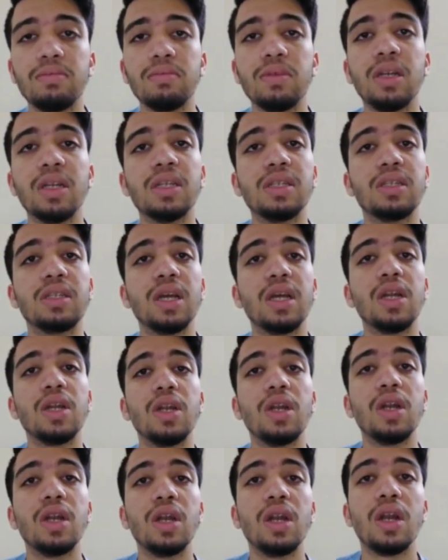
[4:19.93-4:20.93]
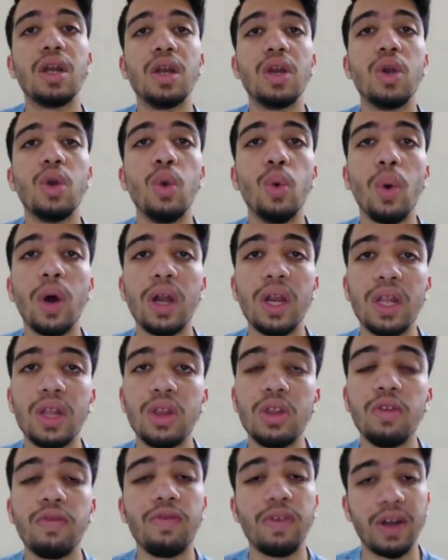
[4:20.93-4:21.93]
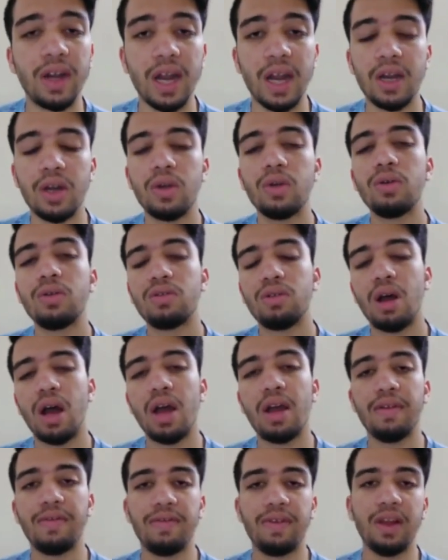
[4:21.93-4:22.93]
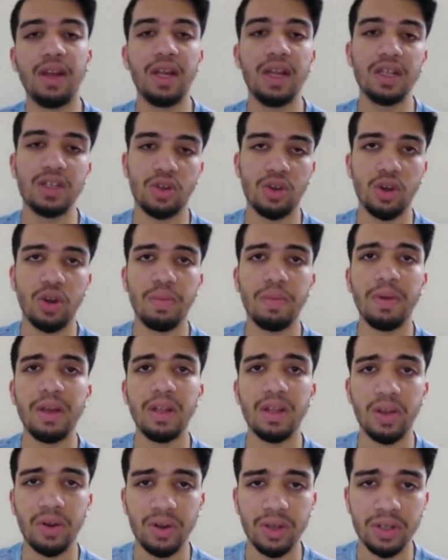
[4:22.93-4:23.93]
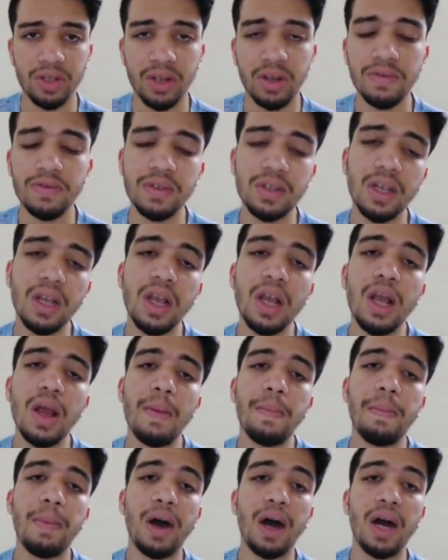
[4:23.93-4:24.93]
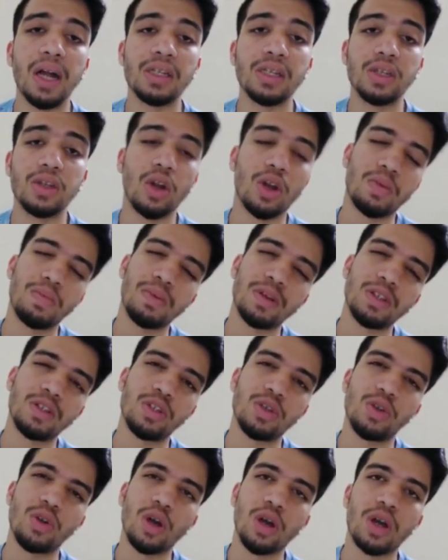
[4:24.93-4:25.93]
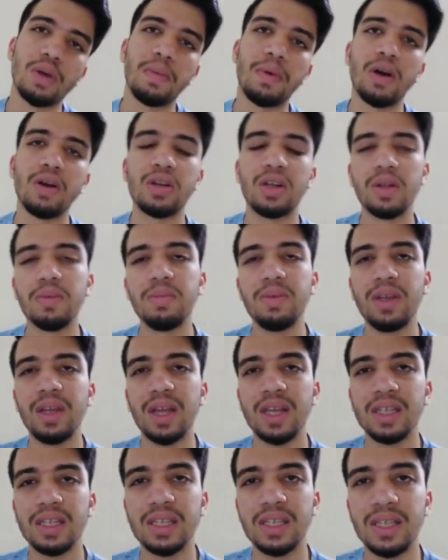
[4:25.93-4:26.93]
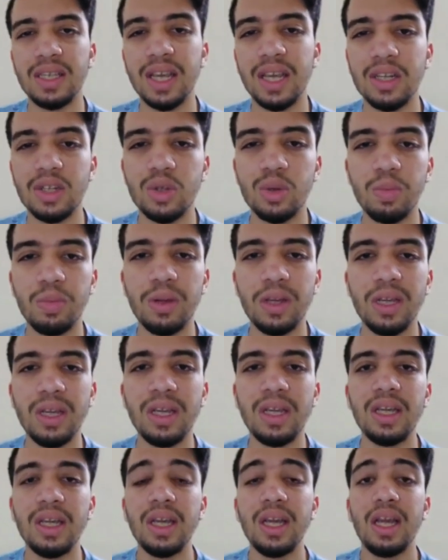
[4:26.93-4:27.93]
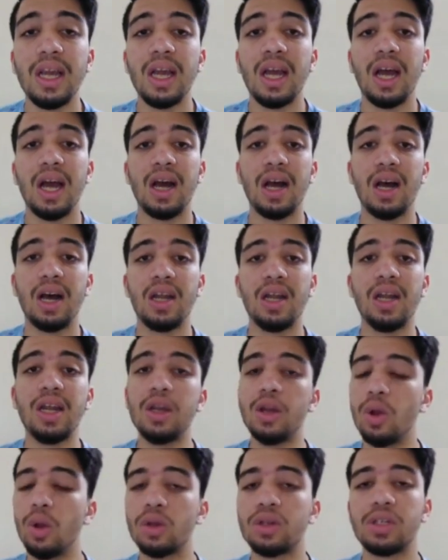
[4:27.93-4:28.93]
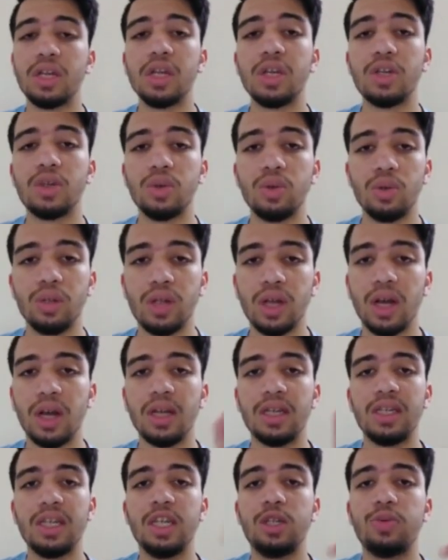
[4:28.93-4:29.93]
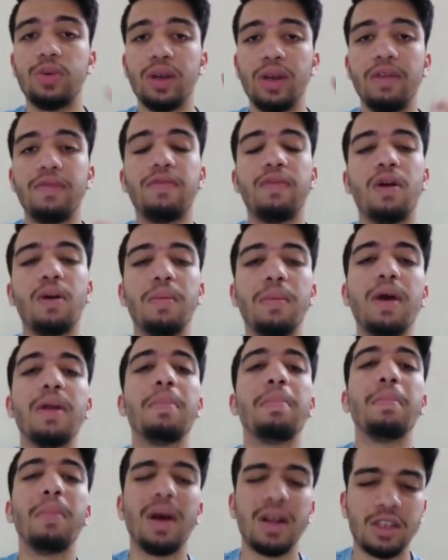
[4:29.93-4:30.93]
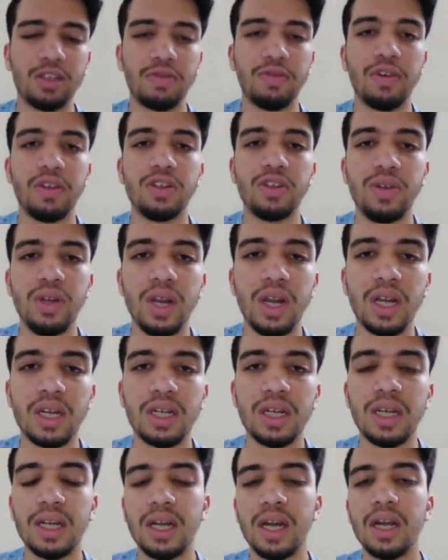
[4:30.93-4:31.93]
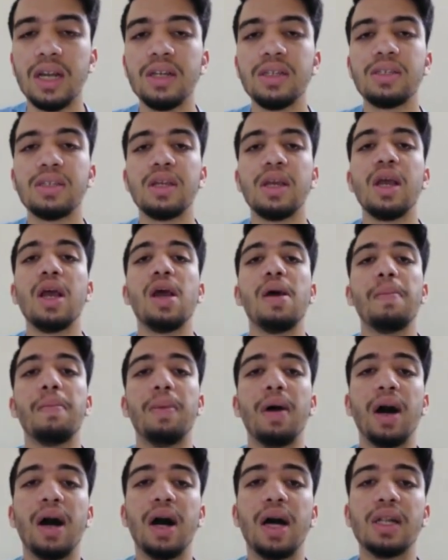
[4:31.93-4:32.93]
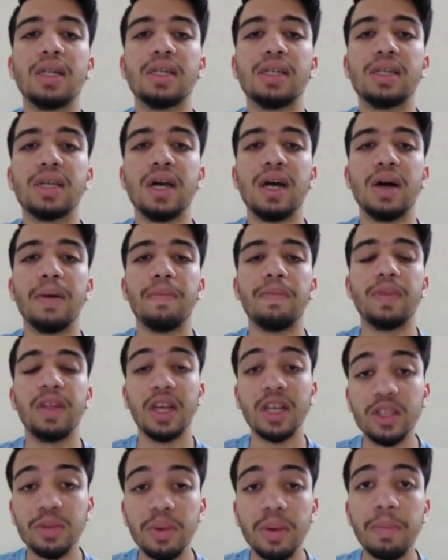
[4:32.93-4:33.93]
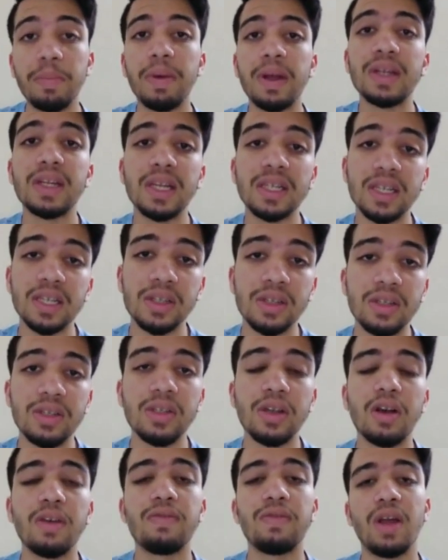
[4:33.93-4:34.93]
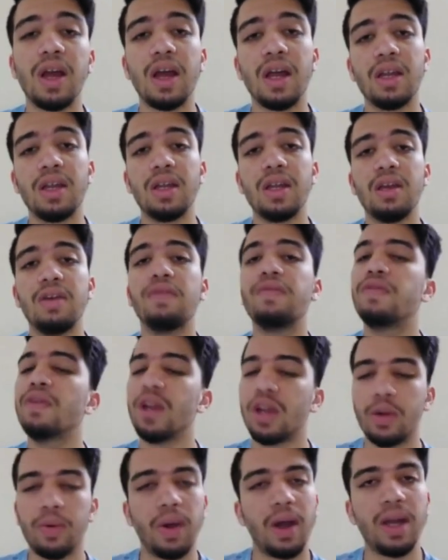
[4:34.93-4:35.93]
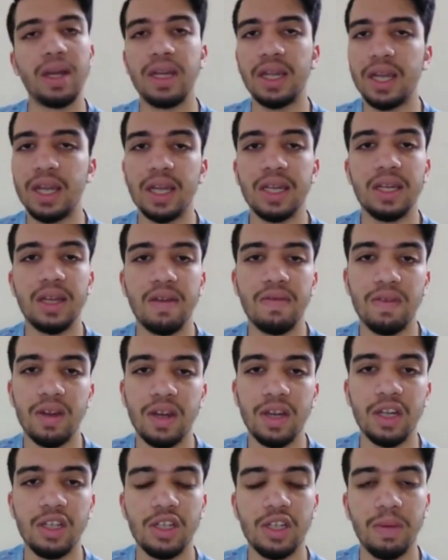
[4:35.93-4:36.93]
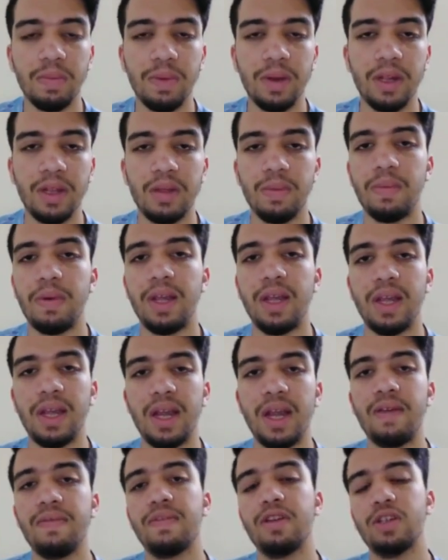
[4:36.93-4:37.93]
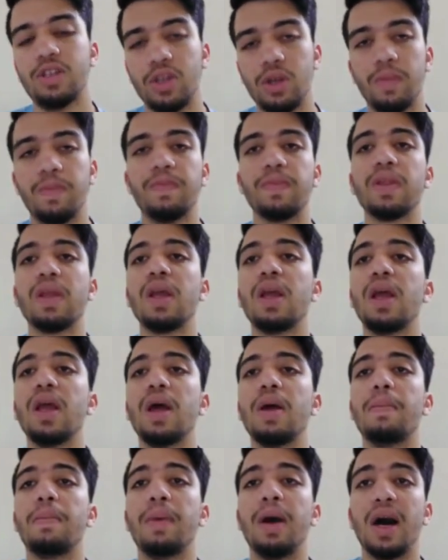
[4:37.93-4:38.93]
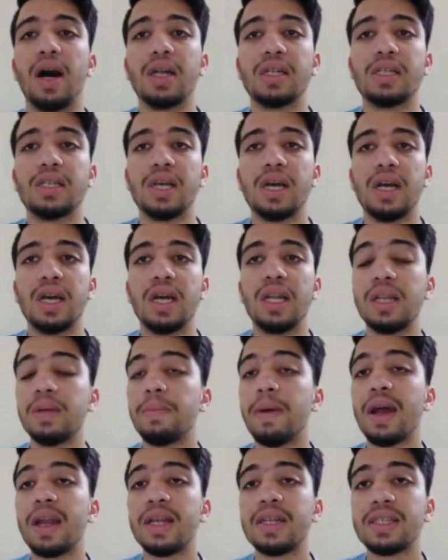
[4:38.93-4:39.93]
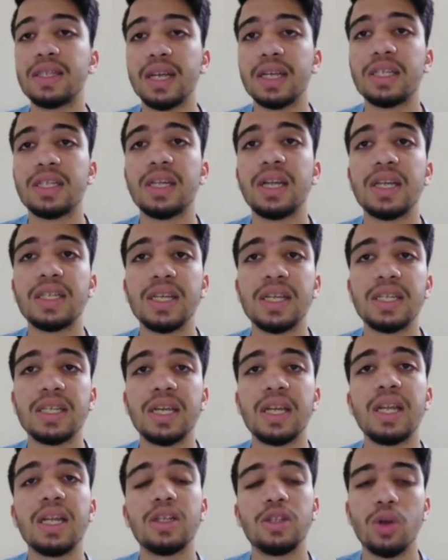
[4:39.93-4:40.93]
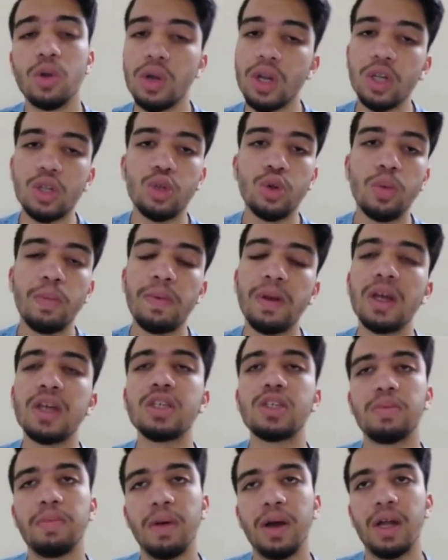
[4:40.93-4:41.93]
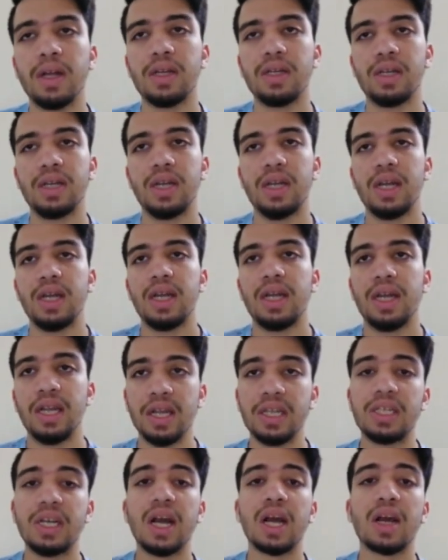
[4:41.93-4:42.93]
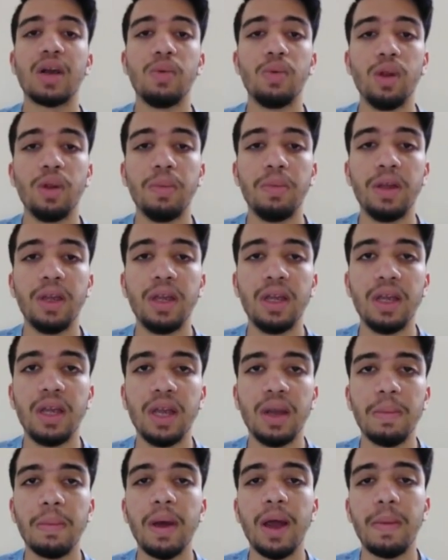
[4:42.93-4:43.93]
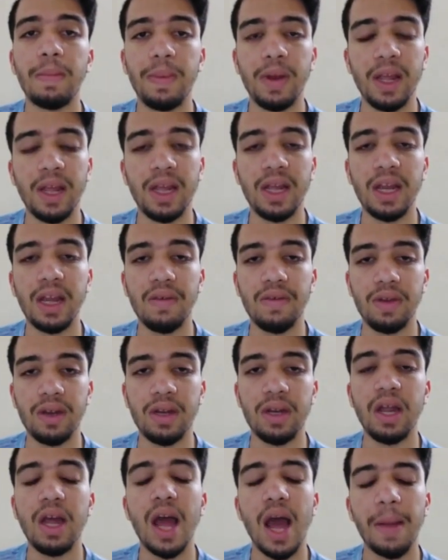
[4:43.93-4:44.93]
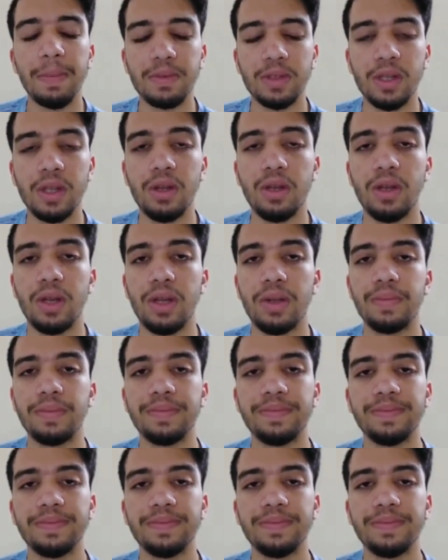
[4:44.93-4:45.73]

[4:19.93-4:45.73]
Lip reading: is Nuwanidu Fernando. I feel he's going to be in the reserves, but not much to talk about him. He has yet to be looked into the T20 format much for Sri Lankan colours, but he has been picked as a reserve, and if required, he can definitely chip in the playing 11 too. But in the batting section, as I said, there's only 2 players, but Nishaka will be in my playing 11, absolutely.